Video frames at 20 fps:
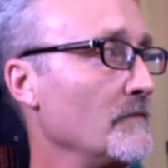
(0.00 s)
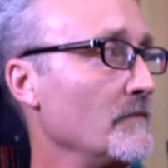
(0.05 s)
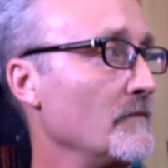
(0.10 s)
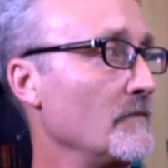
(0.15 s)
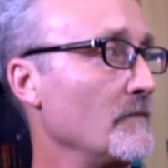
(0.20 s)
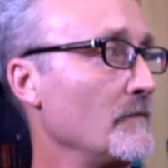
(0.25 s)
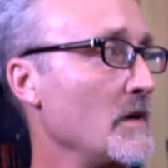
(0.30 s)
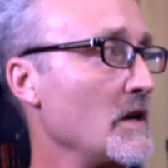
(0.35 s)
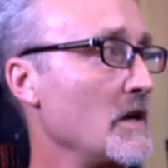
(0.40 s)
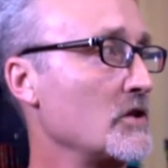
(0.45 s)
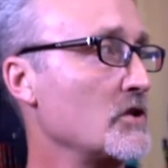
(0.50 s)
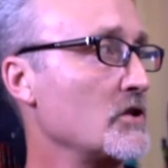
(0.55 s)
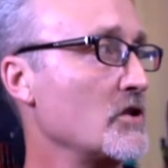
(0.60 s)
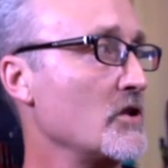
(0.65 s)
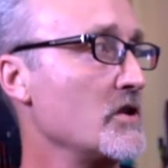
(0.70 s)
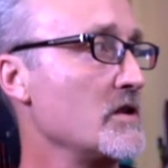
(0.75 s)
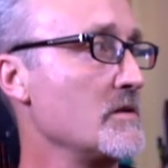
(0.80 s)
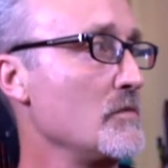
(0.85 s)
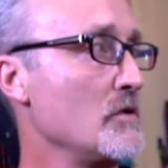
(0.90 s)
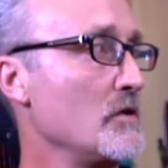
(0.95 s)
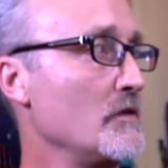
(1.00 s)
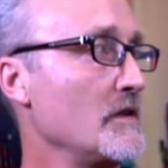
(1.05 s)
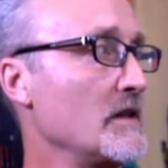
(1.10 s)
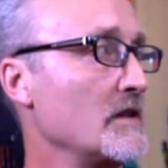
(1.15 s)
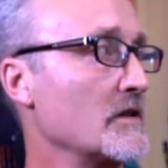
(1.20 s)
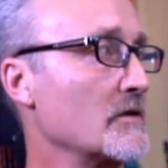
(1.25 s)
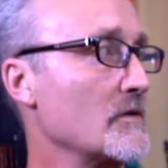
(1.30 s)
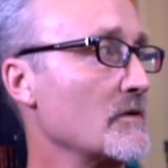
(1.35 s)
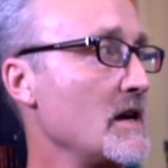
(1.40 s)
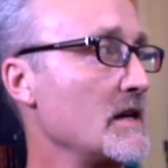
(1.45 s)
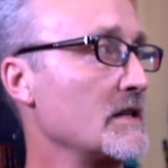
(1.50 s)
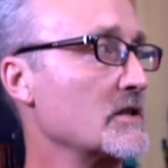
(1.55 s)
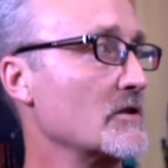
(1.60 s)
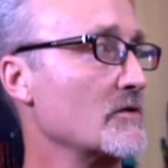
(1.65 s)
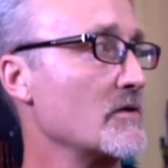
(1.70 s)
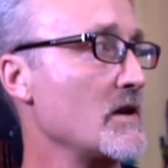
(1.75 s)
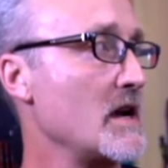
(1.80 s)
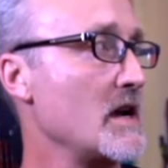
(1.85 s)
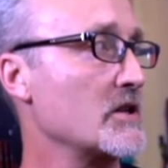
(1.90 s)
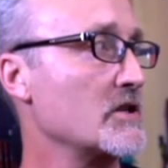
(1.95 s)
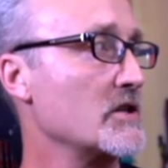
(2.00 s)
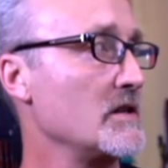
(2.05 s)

Make sure you're moving in the right direction.